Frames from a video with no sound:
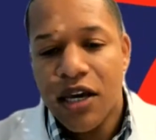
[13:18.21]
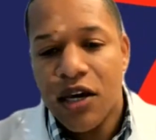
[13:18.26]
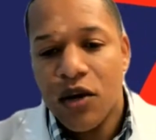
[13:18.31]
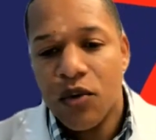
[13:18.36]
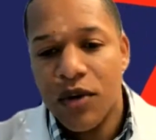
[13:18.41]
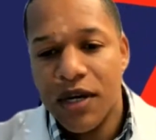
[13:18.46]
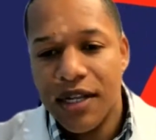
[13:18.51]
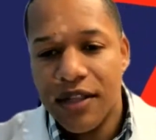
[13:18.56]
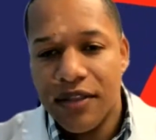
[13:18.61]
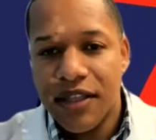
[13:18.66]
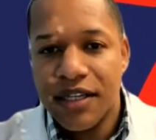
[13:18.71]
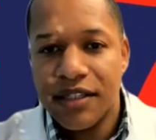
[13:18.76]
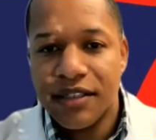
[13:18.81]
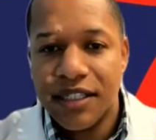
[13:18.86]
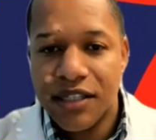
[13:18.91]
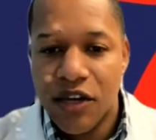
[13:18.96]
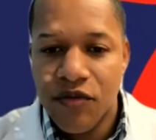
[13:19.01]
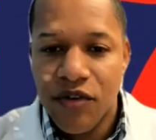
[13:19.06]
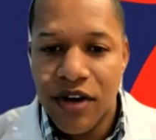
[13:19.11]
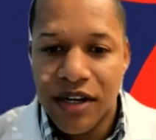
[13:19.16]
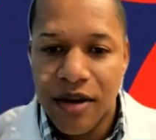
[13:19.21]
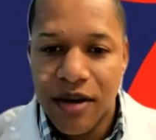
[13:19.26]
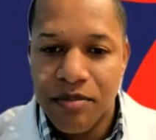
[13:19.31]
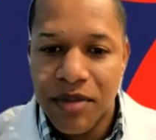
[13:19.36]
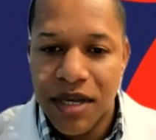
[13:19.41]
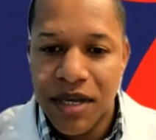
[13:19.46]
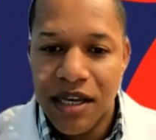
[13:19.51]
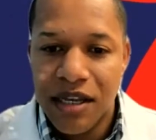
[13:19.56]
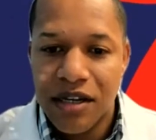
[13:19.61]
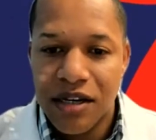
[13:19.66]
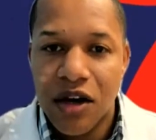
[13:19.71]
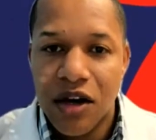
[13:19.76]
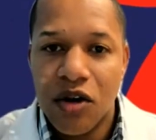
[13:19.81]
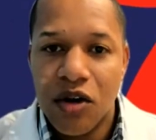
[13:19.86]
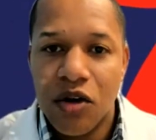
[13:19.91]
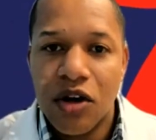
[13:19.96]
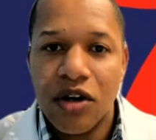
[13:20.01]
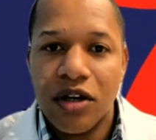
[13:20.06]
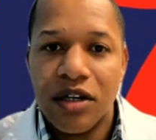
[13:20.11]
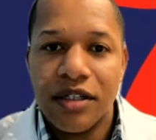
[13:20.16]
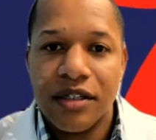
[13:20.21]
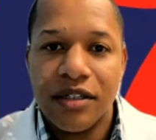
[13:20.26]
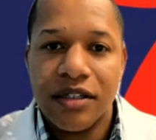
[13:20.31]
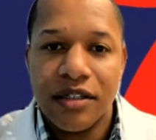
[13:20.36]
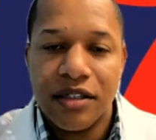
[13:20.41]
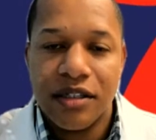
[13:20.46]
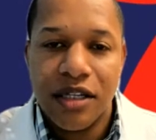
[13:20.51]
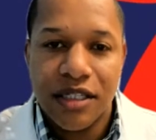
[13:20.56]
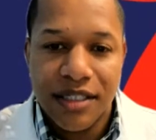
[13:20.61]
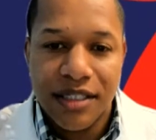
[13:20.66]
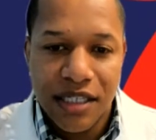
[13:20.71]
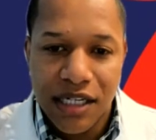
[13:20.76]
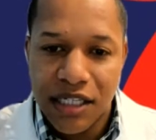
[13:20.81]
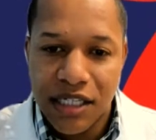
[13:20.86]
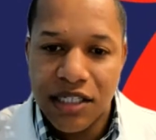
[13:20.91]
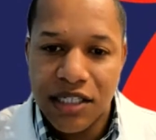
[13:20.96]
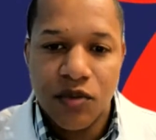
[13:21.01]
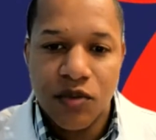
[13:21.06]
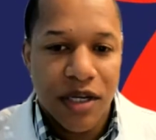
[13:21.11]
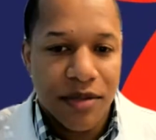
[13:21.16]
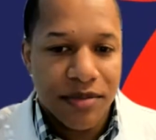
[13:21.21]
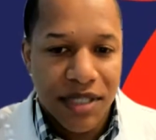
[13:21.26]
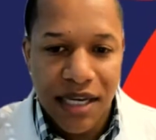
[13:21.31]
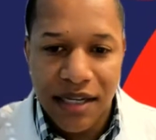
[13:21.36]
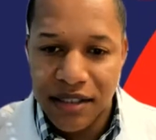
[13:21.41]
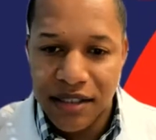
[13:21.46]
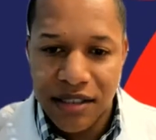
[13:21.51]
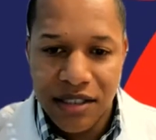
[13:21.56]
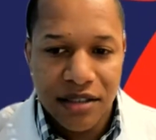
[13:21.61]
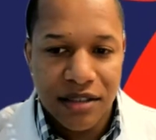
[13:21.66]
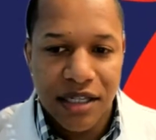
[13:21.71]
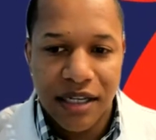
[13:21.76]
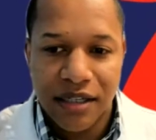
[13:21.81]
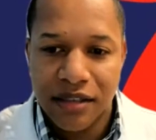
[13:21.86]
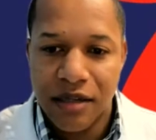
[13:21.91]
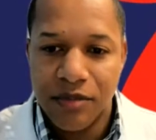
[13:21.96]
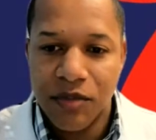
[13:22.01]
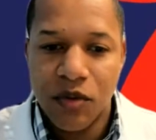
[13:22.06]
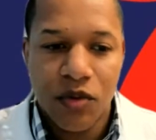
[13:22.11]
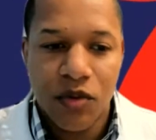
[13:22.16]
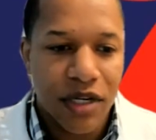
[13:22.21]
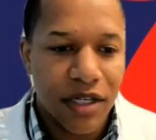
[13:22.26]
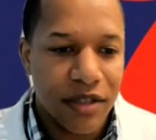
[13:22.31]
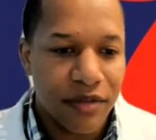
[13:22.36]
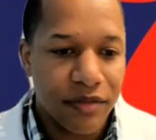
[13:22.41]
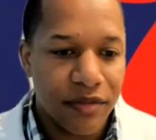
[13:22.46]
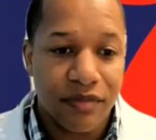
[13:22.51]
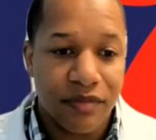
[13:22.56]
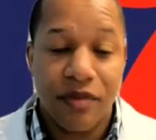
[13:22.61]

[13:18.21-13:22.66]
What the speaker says: And one of the things that they recommend on the CDC website is just like, number one,